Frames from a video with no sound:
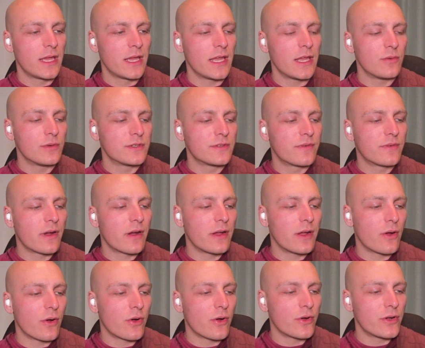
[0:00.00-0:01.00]
He was
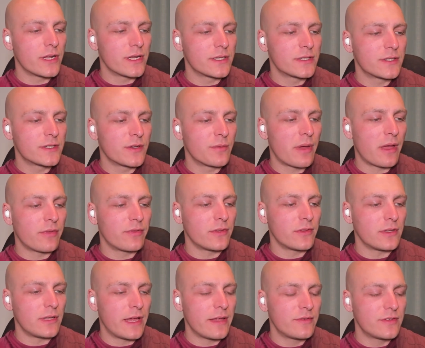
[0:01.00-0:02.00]
very earnest about the
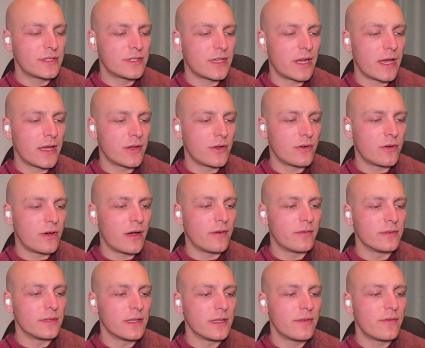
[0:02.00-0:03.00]
lifestyle
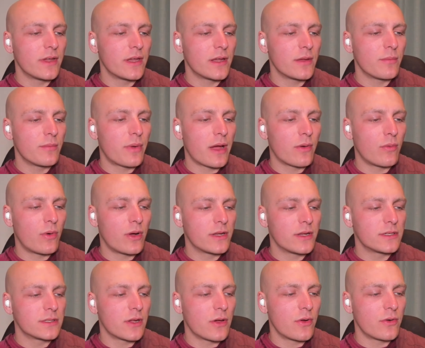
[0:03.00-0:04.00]
of living by
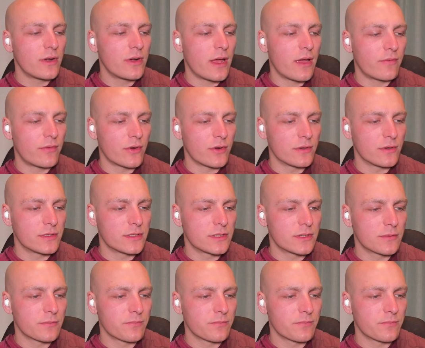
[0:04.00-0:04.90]
one's own efforts.